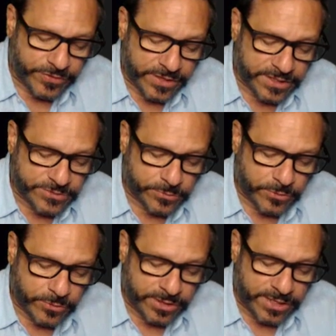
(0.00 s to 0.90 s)
is we're
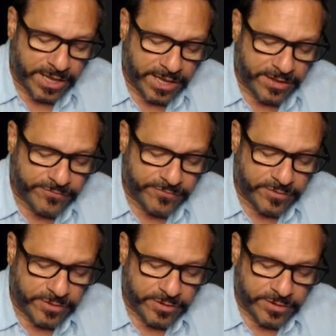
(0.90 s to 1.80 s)
going to have,
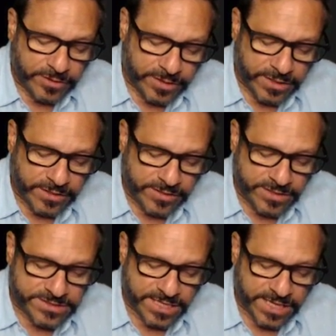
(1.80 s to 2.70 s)
in
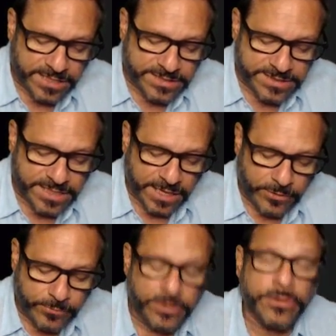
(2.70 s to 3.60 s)
this case
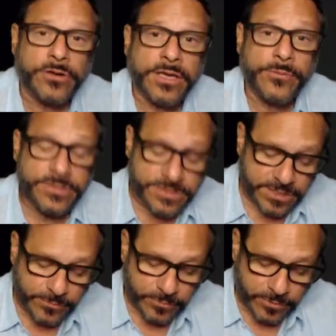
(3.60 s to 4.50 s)
now, we look and we
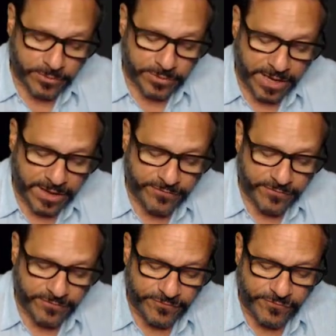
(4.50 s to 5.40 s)
see we're going to have
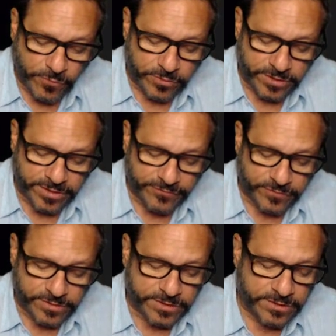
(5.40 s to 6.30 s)
4
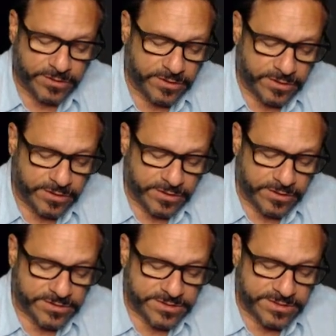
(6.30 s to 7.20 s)
different
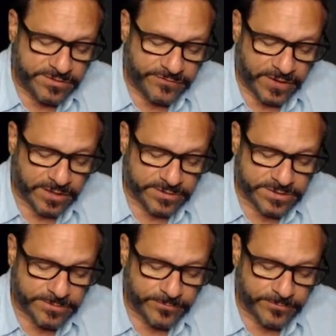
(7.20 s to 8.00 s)
C files.